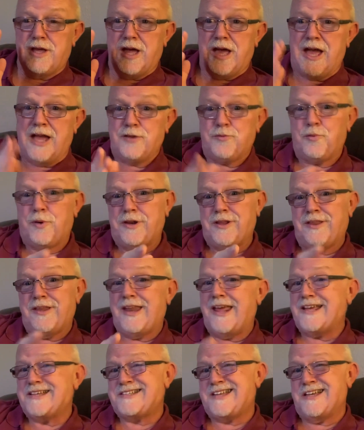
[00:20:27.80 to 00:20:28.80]
And one of the
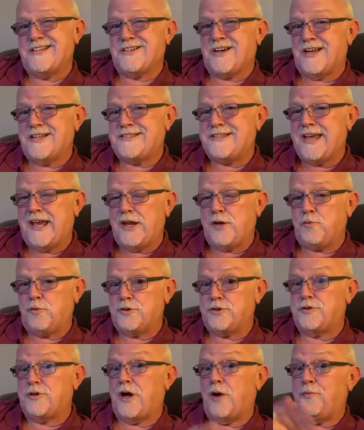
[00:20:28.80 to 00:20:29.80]
next things I did was
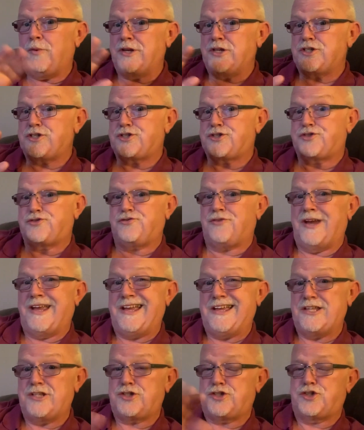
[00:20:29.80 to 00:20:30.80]
I went
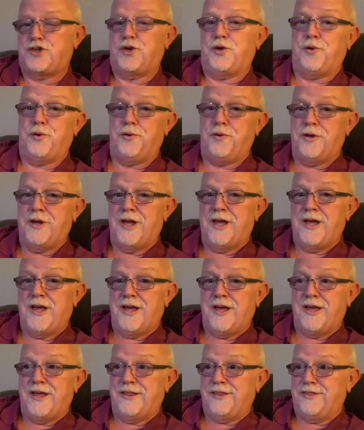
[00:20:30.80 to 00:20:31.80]
straight to
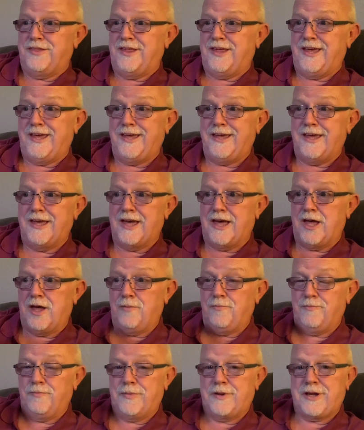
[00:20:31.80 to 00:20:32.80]
the
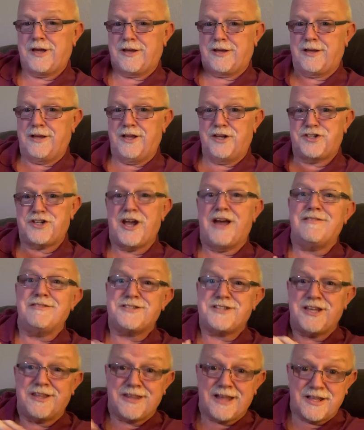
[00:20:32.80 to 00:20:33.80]

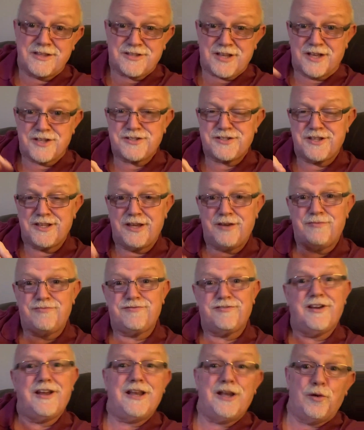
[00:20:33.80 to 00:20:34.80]
charity that does the
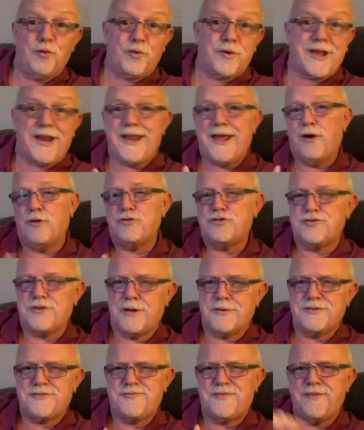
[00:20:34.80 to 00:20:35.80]
free little canal
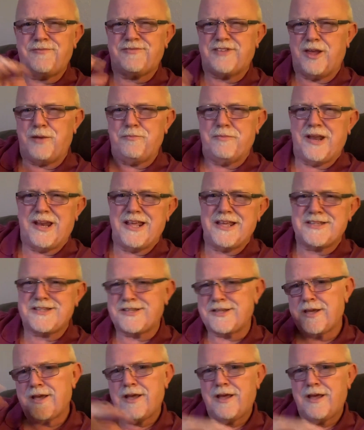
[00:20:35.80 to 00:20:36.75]
trips, 15 minutes